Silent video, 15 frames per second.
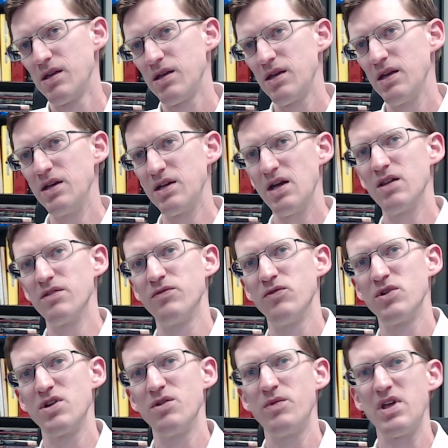In
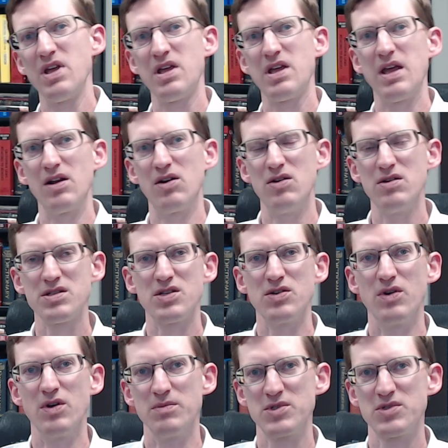California, we can also
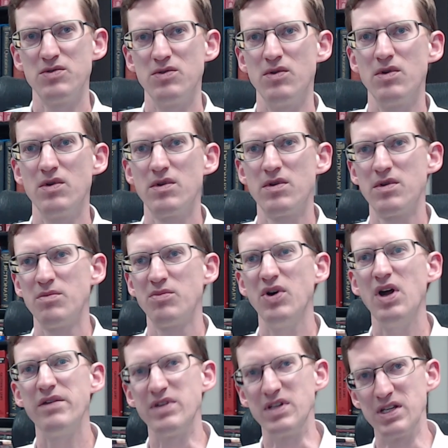homeschool
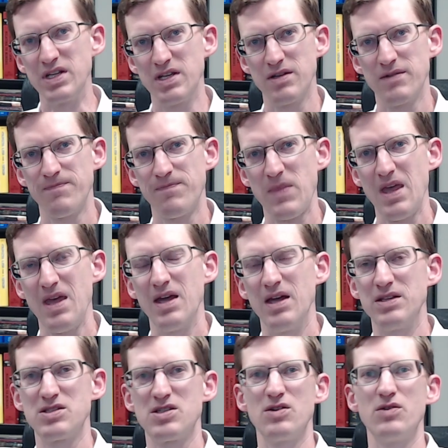privately. And
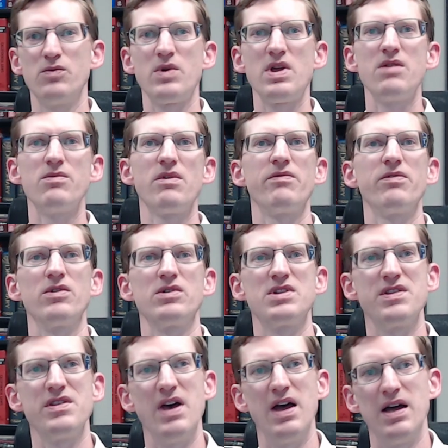so we refer to
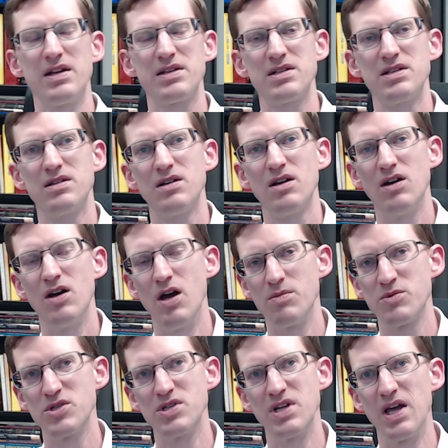that
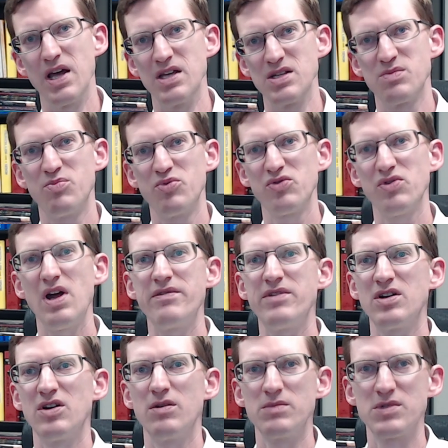option as private
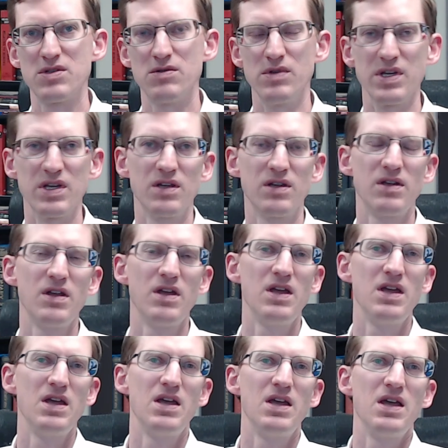homeschooling.
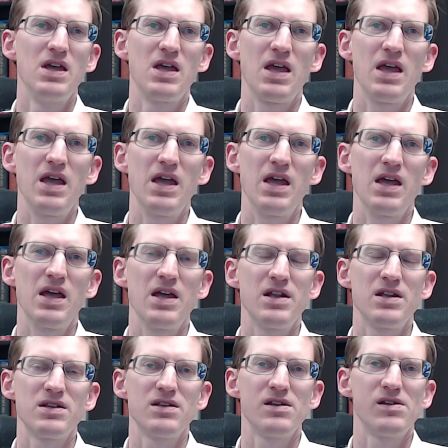And
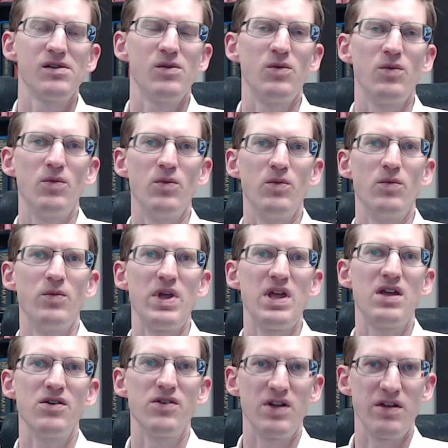we
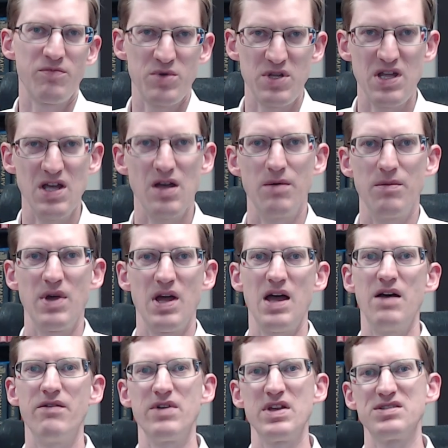here at FPM
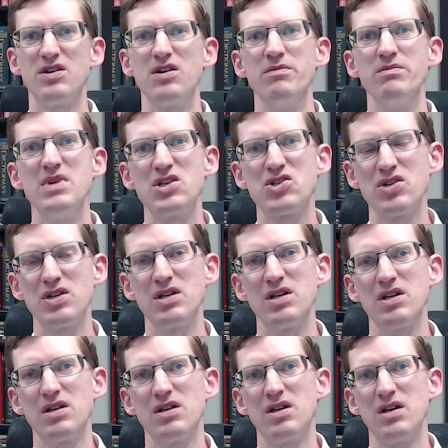have as our mission,
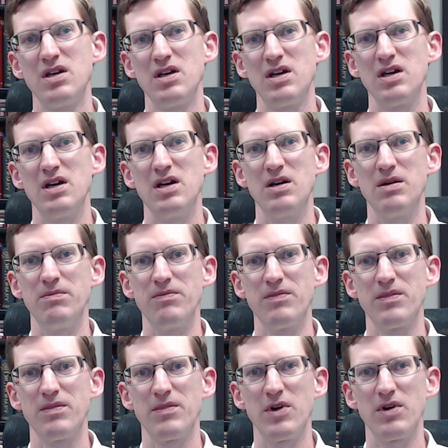
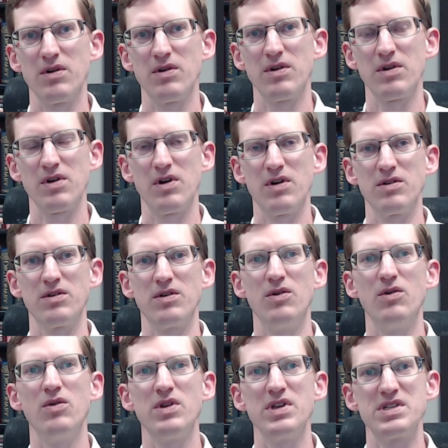our
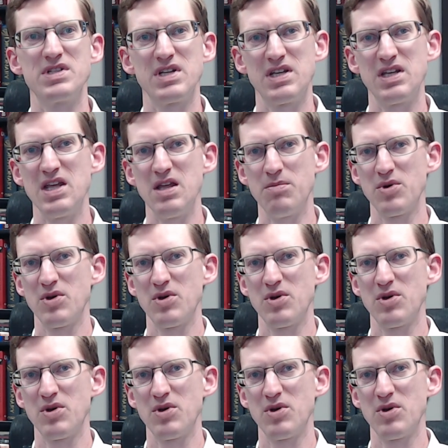goal is to keep